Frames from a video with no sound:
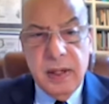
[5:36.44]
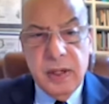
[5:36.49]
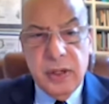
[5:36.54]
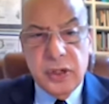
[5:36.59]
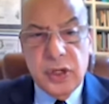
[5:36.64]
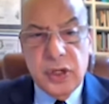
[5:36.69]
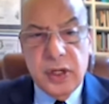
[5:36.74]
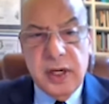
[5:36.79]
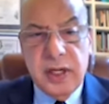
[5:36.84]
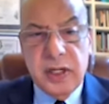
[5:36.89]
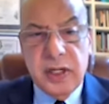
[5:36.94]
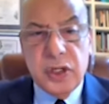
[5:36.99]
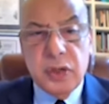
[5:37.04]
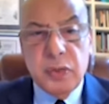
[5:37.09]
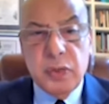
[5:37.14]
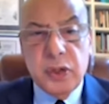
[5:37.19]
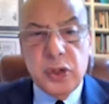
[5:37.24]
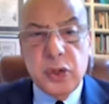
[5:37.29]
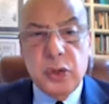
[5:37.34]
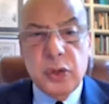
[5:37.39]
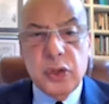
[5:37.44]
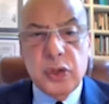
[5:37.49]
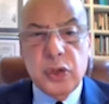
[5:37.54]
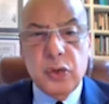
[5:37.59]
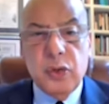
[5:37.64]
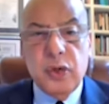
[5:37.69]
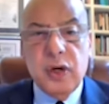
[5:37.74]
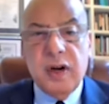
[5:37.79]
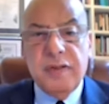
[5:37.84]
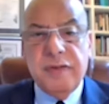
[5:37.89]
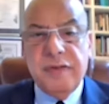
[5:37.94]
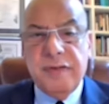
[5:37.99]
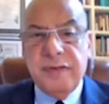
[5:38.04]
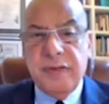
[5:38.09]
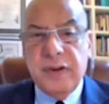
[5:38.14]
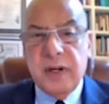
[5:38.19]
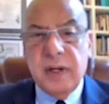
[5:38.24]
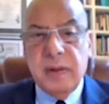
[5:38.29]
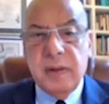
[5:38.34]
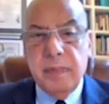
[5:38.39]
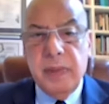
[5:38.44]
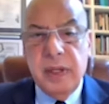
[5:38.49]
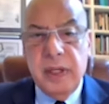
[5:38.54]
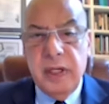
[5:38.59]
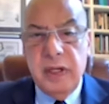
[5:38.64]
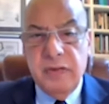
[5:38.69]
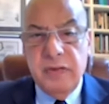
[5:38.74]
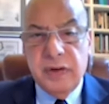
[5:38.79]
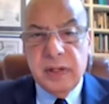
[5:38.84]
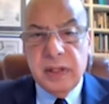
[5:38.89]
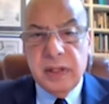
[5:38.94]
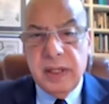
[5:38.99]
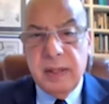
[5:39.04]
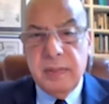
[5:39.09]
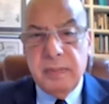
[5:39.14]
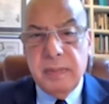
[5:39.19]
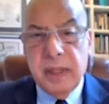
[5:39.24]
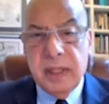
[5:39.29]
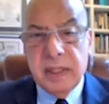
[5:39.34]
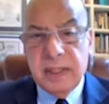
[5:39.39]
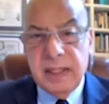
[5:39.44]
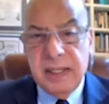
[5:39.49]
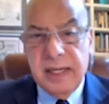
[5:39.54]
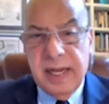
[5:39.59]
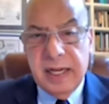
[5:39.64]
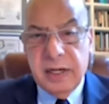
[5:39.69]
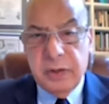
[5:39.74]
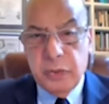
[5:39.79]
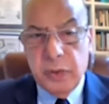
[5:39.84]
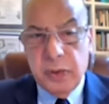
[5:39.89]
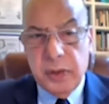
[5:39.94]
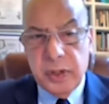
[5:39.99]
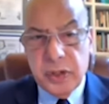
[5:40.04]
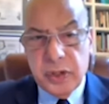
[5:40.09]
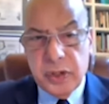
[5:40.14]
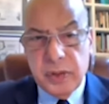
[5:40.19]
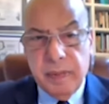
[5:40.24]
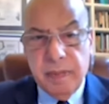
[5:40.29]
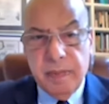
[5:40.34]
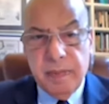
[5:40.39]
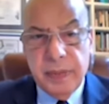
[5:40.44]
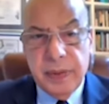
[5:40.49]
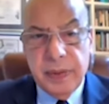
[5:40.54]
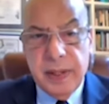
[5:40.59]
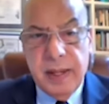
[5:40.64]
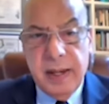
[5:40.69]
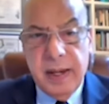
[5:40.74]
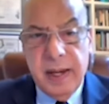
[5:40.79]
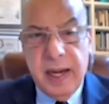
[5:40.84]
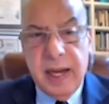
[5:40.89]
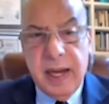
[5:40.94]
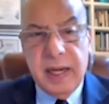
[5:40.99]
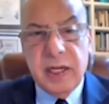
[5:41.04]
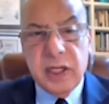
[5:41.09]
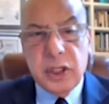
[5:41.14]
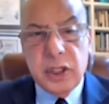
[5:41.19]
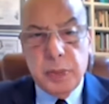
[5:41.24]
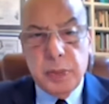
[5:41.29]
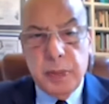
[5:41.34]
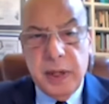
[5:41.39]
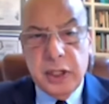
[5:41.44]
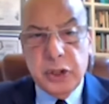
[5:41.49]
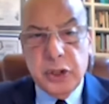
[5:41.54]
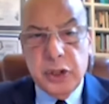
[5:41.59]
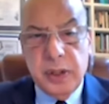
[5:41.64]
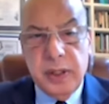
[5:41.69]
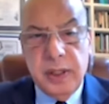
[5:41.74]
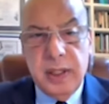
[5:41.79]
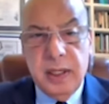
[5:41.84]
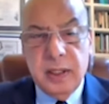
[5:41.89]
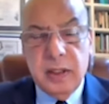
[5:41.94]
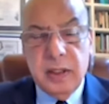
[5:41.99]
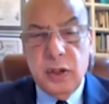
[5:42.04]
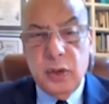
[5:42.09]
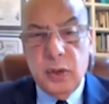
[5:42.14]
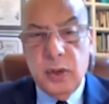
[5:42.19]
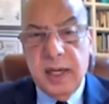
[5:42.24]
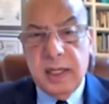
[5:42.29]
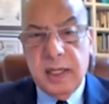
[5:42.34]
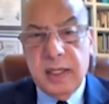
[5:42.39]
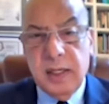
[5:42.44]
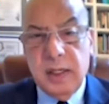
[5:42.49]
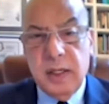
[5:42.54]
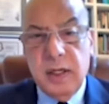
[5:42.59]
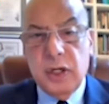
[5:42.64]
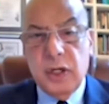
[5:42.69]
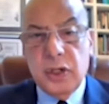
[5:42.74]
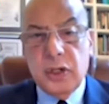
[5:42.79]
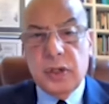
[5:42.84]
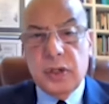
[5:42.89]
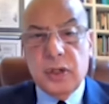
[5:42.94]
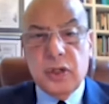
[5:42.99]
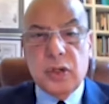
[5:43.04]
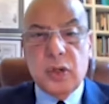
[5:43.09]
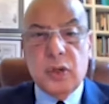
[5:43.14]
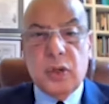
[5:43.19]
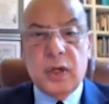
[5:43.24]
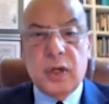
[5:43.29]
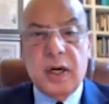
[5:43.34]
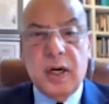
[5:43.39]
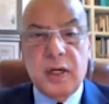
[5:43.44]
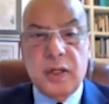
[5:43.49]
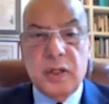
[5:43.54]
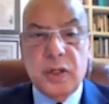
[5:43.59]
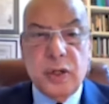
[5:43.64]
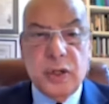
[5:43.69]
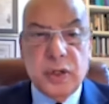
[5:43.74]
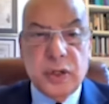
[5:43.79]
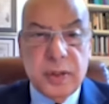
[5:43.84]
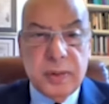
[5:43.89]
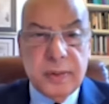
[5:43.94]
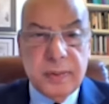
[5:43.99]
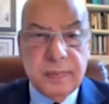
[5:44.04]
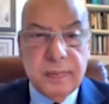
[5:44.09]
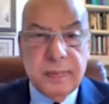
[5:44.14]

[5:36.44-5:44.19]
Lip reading: Celeste was also a firm believer in multilateralism, and especially in the United Nations organization.